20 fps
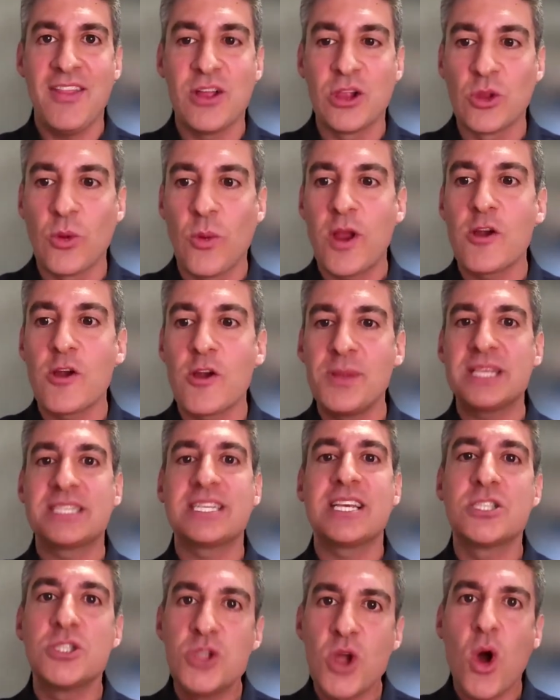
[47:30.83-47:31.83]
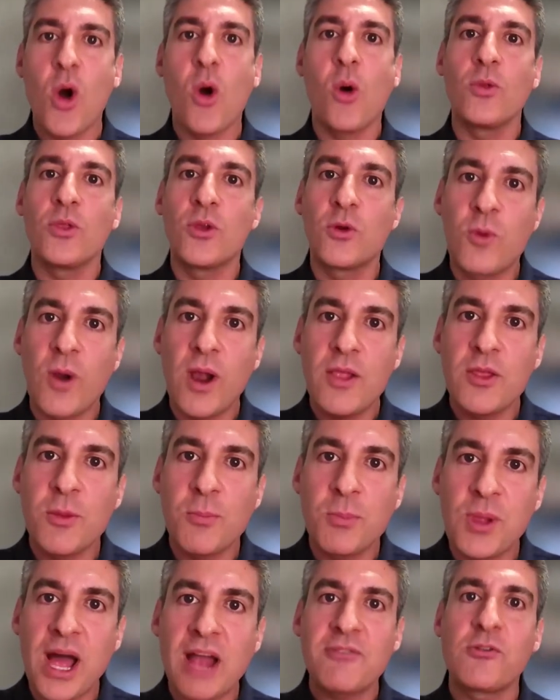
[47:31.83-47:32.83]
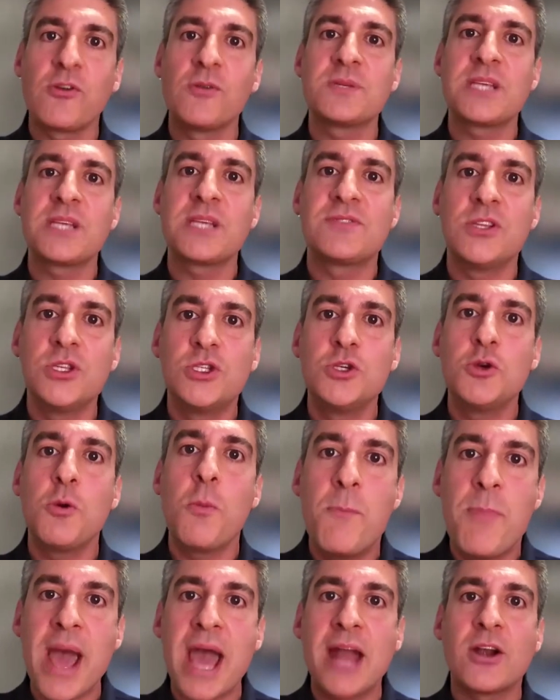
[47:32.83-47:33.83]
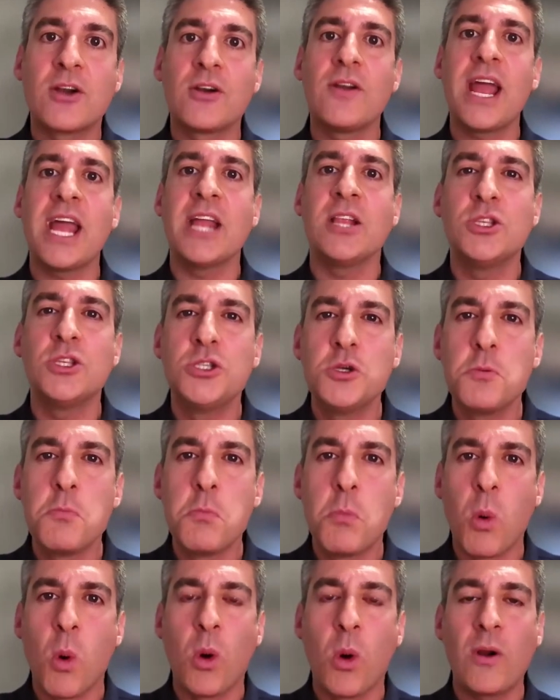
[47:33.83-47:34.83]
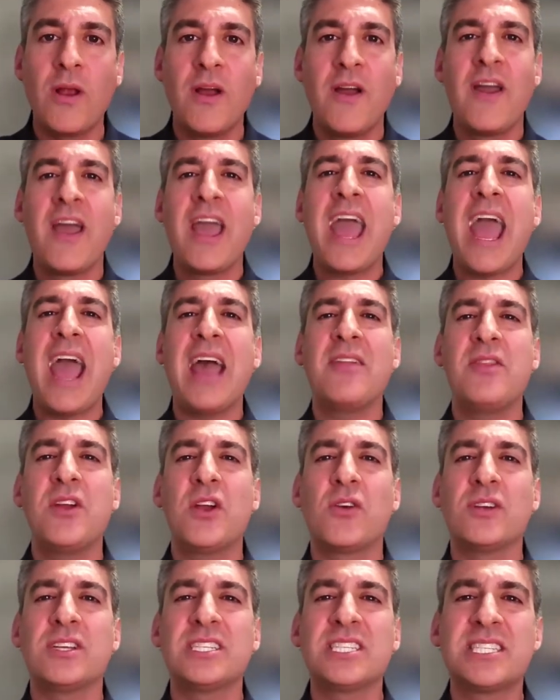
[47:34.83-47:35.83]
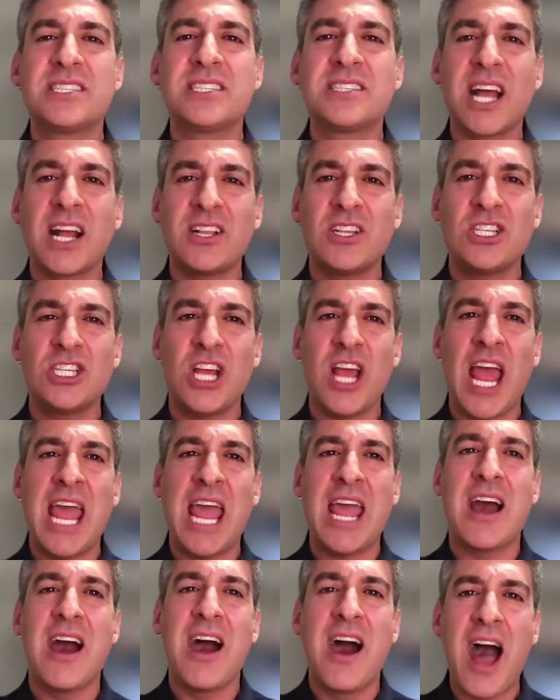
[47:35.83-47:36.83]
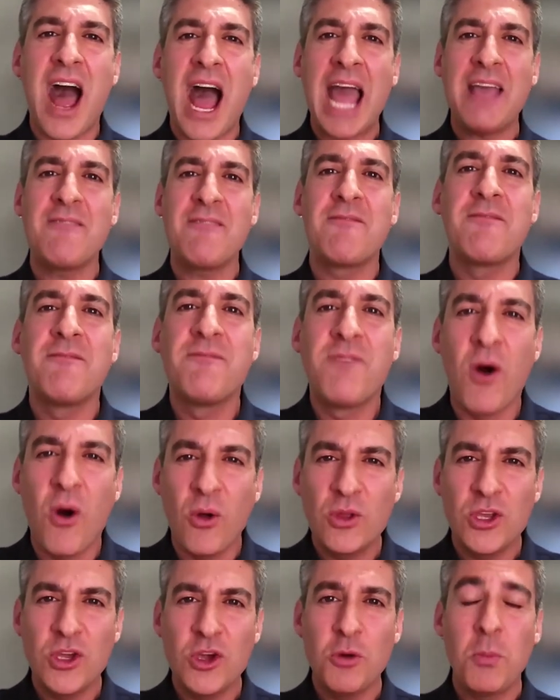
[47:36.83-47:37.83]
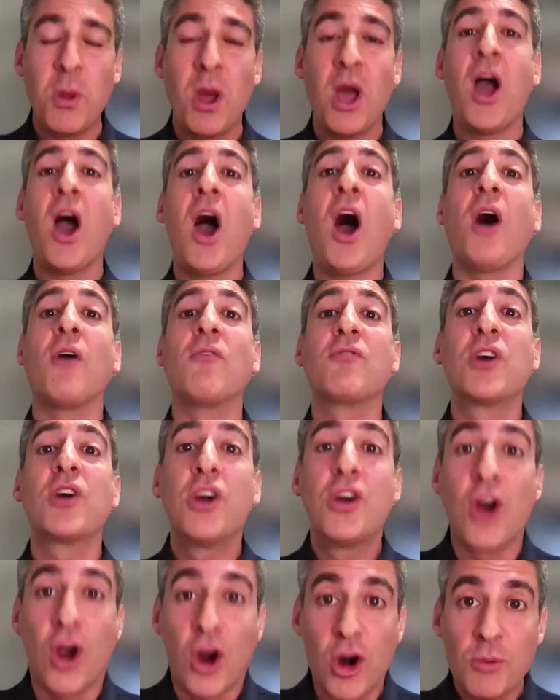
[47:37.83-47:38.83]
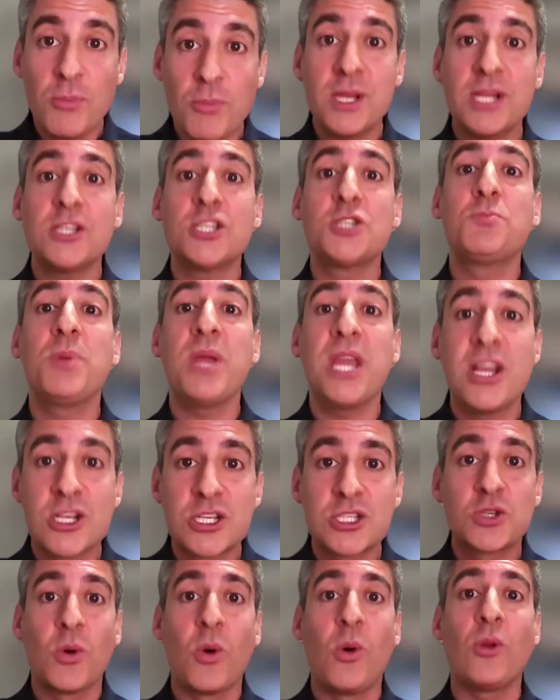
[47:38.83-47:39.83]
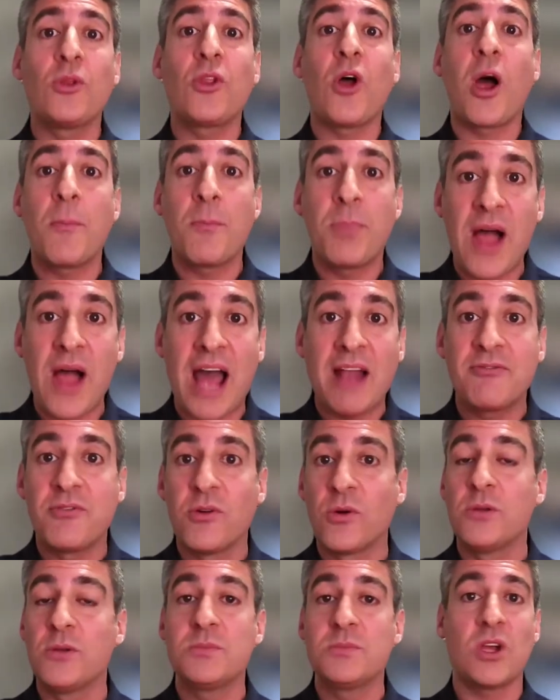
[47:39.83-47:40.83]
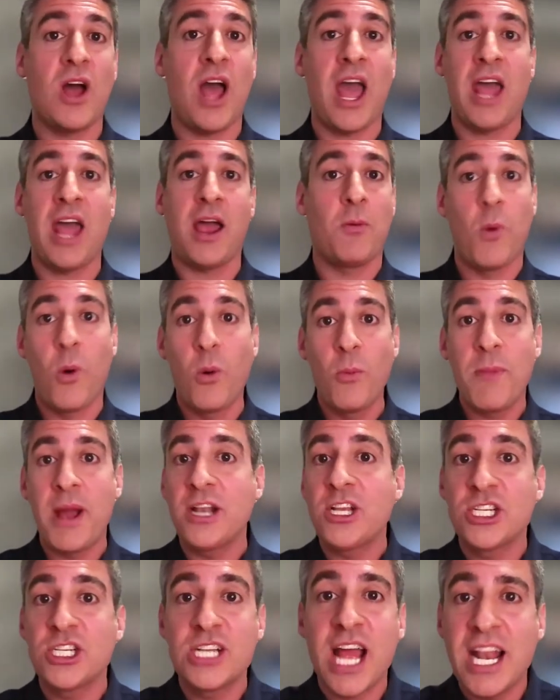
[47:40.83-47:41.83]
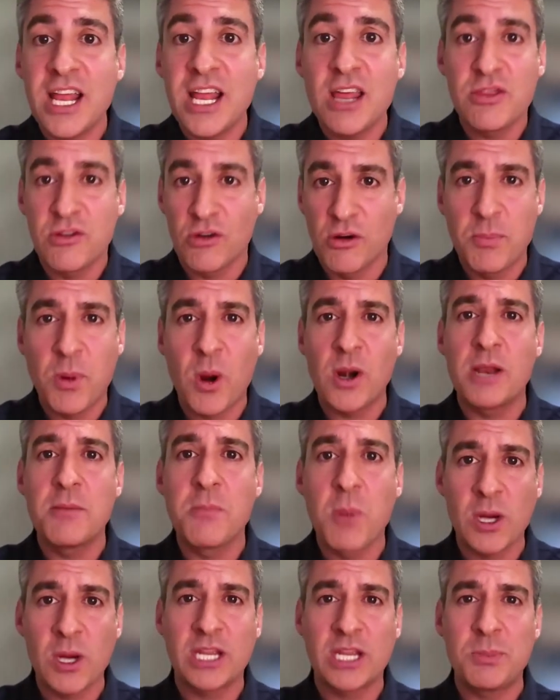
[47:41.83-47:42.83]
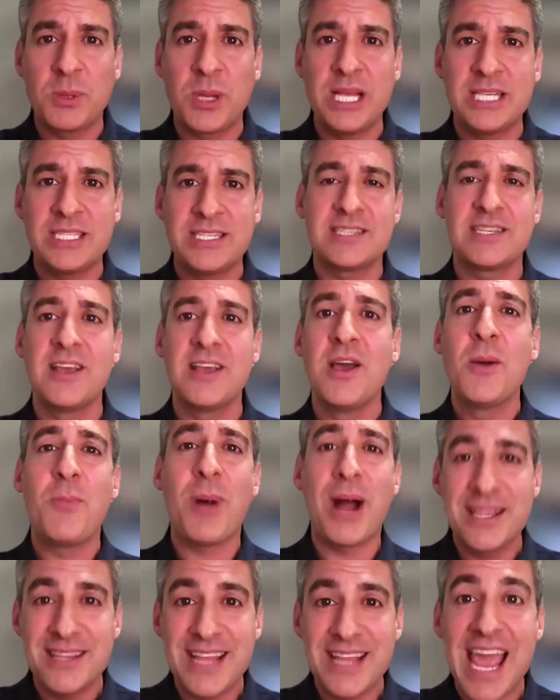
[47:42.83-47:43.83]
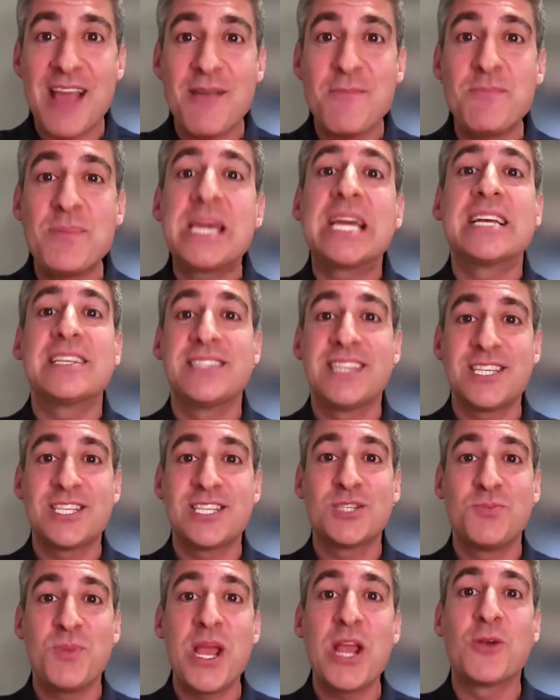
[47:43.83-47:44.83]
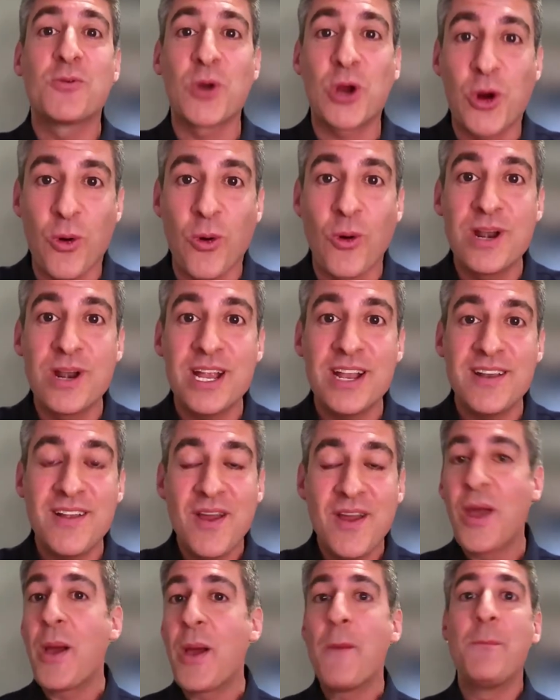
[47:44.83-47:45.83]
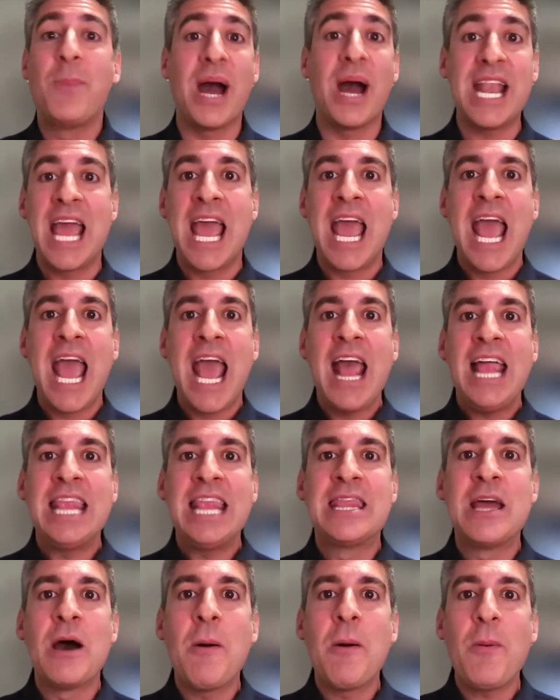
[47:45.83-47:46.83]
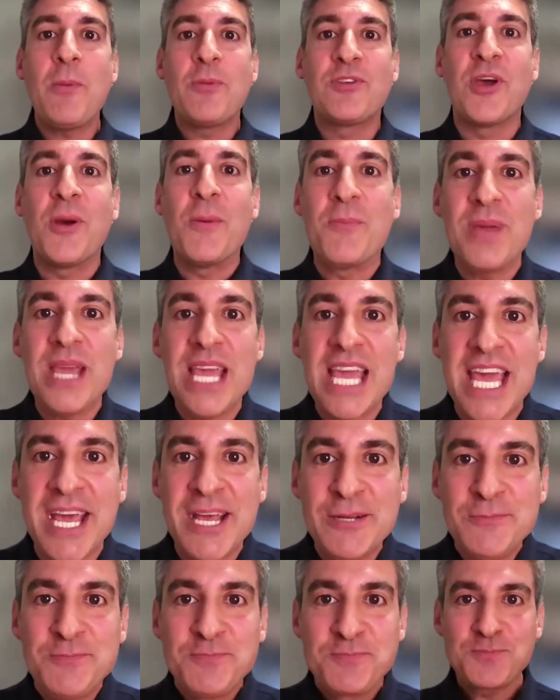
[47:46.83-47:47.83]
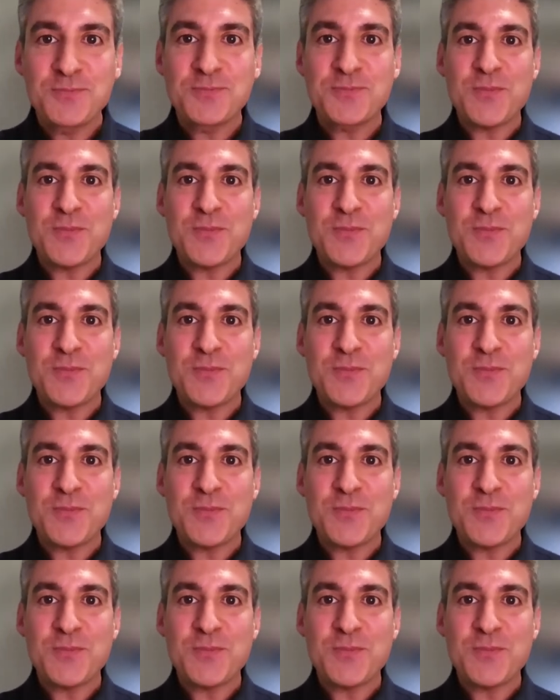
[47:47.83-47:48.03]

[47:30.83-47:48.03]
The lawyer in me says no, the platforms have to do better and do more, and there is such a high volume of garbage being sold on platforms, and I won't mention any third-party marketplaces by name because this is being recorded, but to me,